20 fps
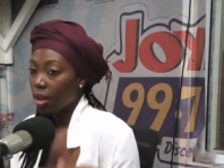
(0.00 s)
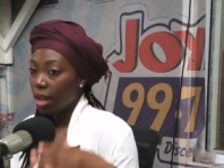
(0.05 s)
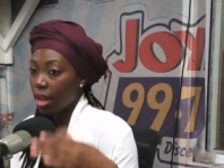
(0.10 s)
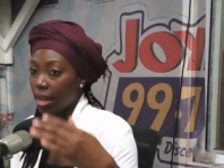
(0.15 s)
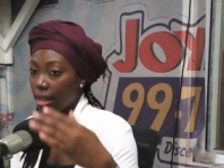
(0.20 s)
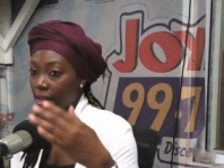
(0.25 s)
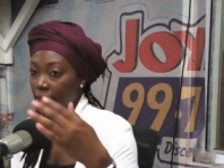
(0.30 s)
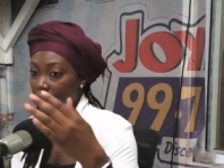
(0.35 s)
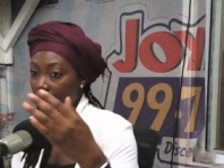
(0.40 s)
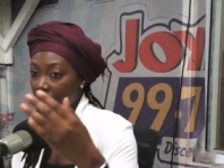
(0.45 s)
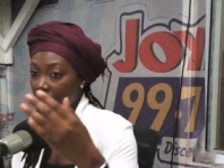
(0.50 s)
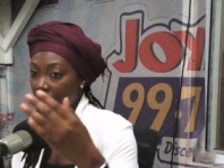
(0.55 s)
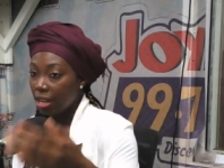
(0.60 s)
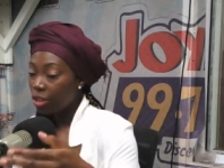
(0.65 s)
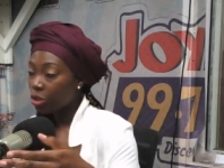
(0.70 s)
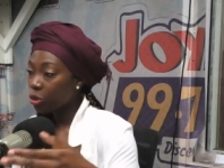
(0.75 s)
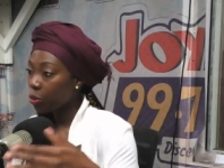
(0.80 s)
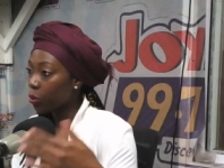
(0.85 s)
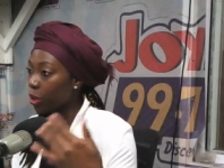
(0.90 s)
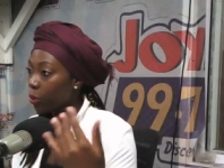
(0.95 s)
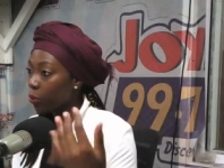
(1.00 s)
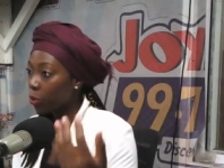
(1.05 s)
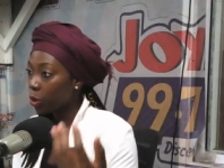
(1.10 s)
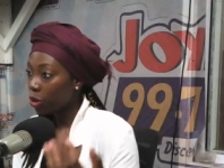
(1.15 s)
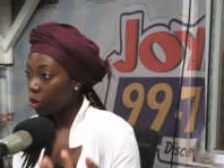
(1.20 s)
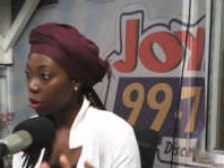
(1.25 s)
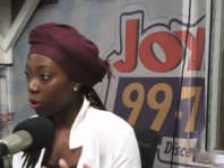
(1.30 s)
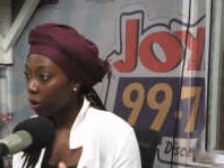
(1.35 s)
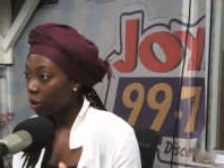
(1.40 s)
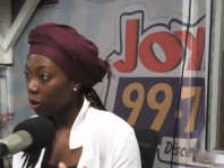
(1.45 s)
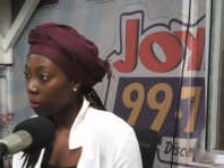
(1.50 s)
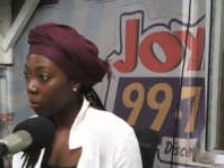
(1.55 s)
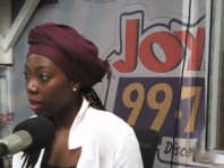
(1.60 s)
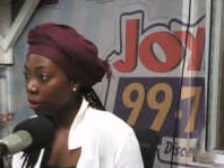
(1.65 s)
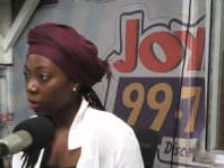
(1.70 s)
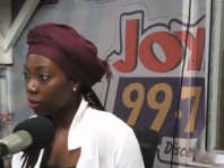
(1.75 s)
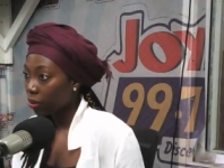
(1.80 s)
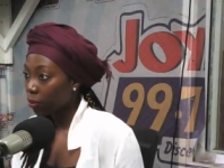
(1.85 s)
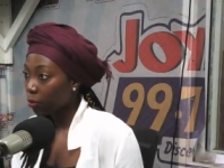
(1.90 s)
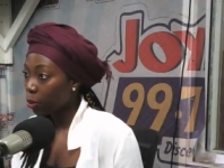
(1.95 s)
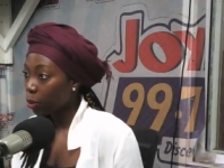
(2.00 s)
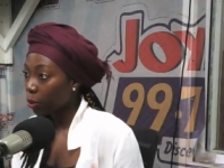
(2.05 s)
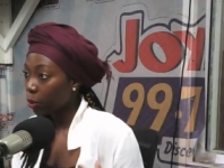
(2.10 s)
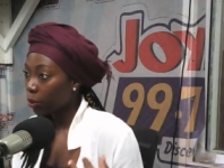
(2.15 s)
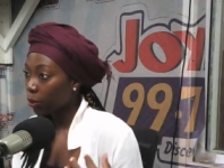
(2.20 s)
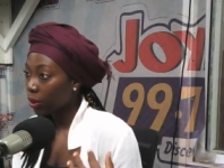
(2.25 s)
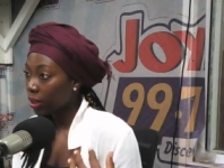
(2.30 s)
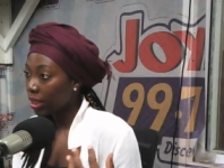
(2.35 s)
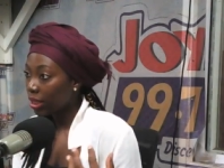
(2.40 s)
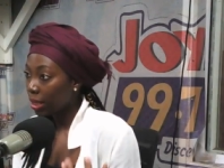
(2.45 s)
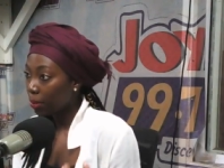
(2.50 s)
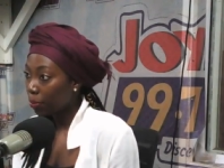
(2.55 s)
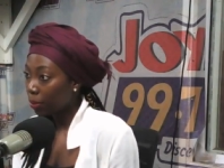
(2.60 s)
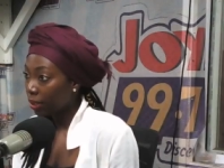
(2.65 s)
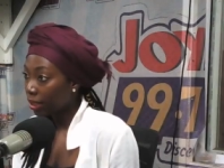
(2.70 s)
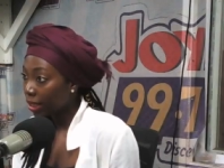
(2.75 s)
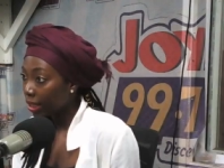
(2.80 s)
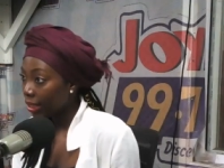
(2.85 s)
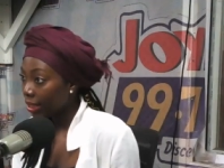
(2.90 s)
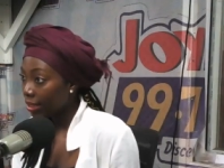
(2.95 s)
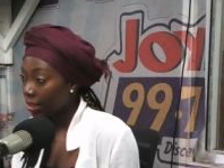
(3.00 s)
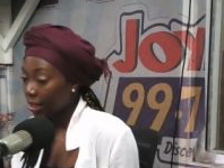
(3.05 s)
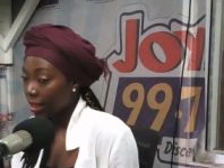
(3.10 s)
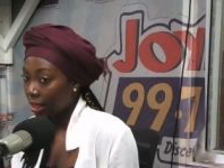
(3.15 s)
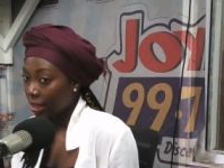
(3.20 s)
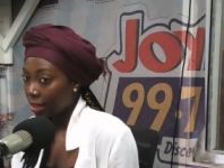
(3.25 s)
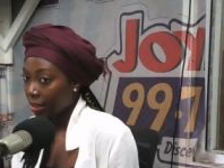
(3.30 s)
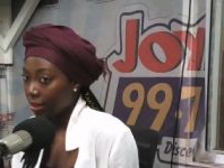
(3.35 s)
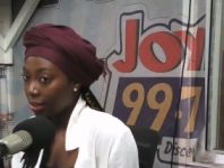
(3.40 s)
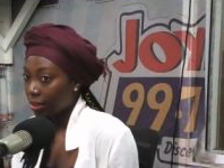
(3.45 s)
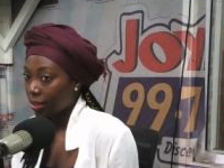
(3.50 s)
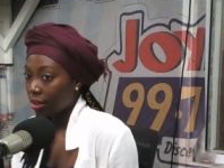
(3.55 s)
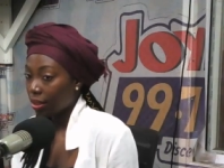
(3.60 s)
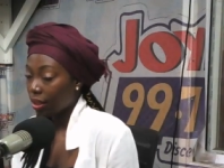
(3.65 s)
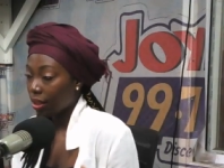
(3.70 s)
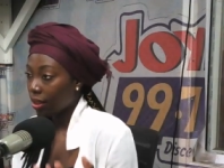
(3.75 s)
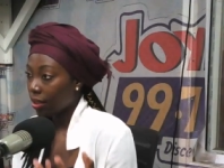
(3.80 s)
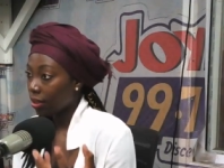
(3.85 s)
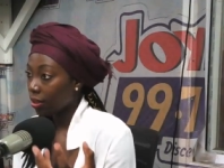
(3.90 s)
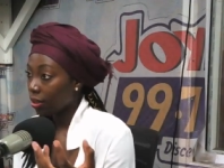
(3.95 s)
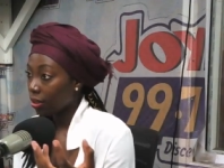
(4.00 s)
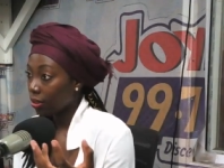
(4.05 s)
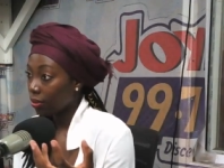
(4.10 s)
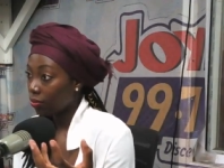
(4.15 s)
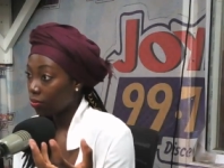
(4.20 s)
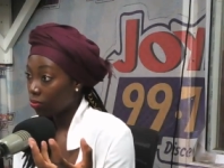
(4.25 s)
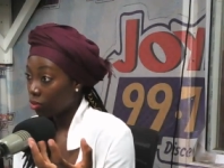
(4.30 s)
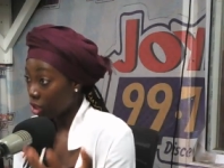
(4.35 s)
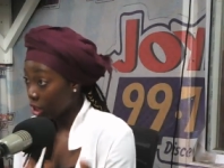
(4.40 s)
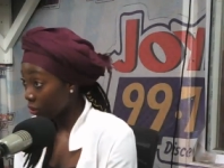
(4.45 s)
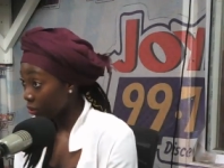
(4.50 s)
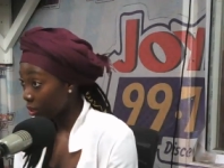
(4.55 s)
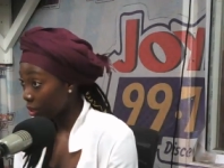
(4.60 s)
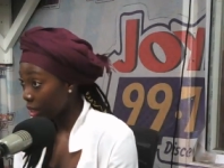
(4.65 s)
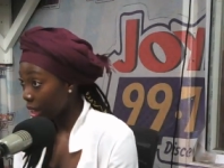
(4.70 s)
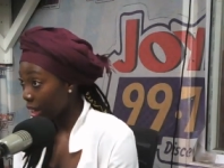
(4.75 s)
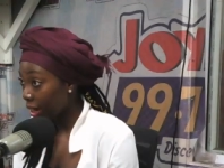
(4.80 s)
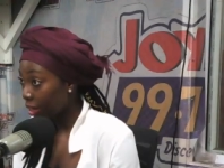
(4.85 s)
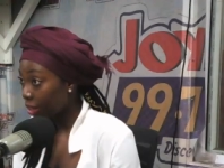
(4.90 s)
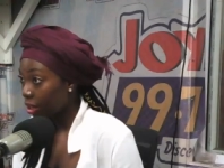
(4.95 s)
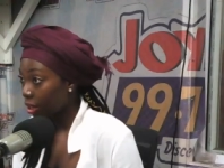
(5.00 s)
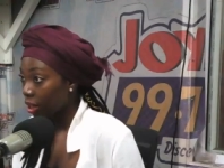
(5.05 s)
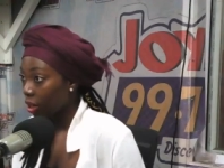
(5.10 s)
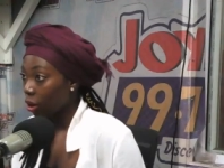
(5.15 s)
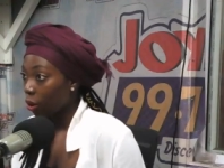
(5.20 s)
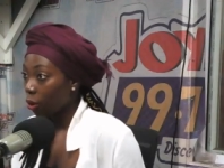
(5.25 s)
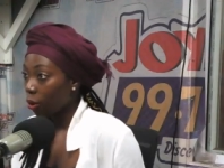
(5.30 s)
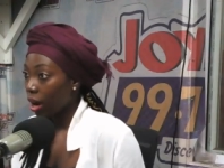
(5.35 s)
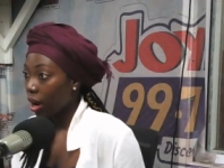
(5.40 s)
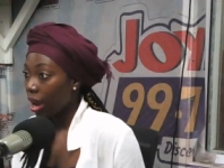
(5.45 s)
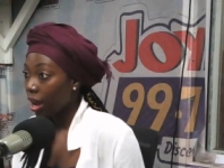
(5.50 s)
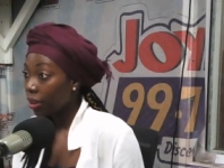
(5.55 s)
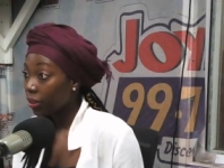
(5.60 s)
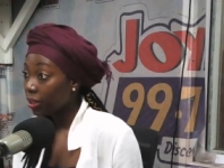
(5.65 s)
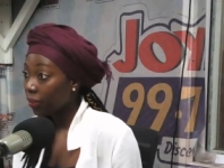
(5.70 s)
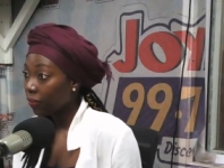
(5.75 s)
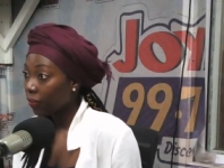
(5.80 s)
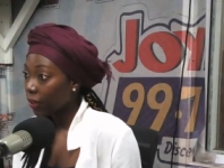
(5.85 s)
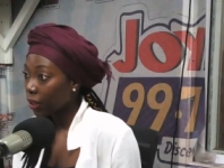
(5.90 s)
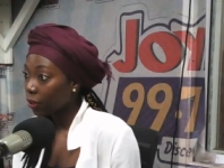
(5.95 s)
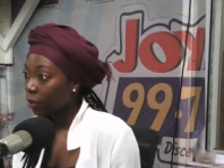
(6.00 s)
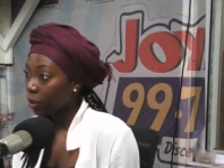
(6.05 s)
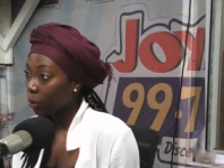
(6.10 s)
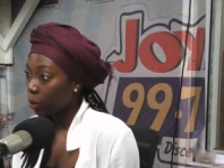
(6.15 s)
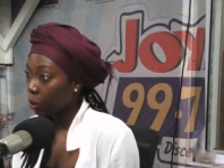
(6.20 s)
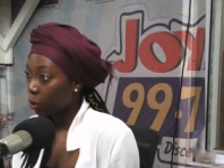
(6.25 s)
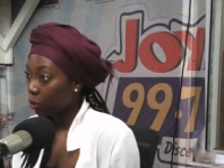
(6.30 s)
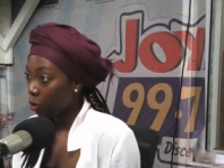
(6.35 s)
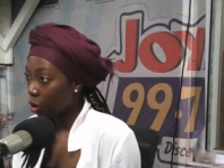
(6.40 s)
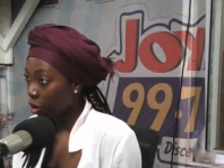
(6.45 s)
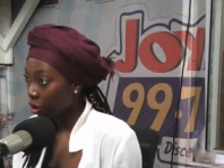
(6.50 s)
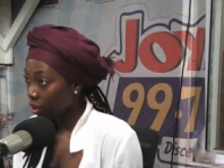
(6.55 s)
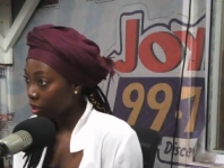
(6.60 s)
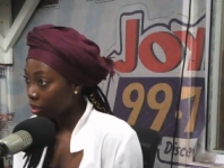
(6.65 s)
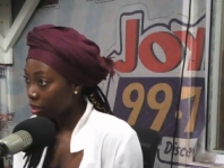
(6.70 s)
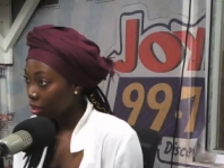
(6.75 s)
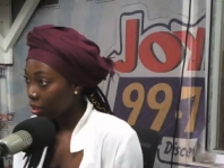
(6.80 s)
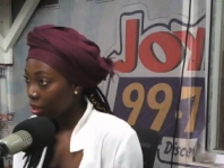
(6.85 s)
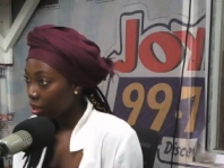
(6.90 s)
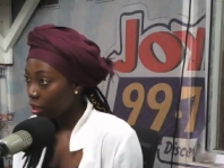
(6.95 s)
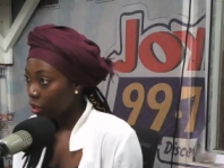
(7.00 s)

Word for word: and each one would talk about the role they played in in the genocide or how they felt they were wronged.